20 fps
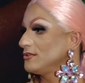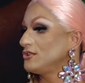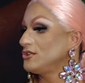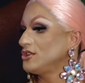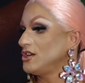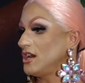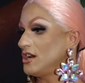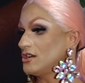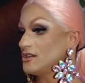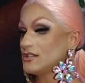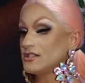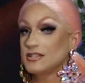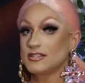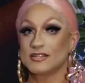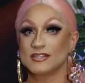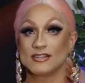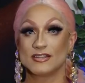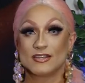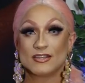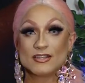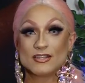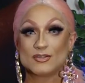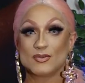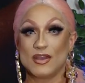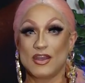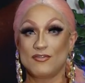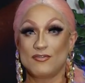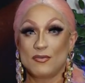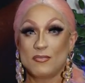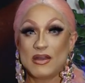Cheers
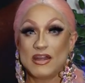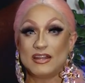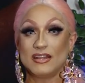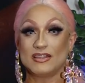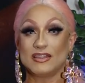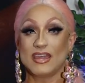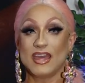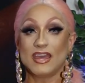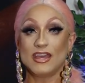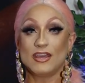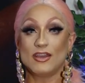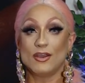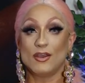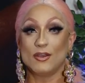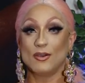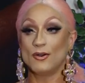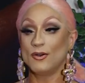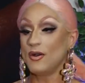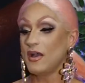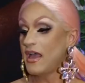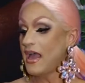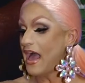to everybody. Thank you.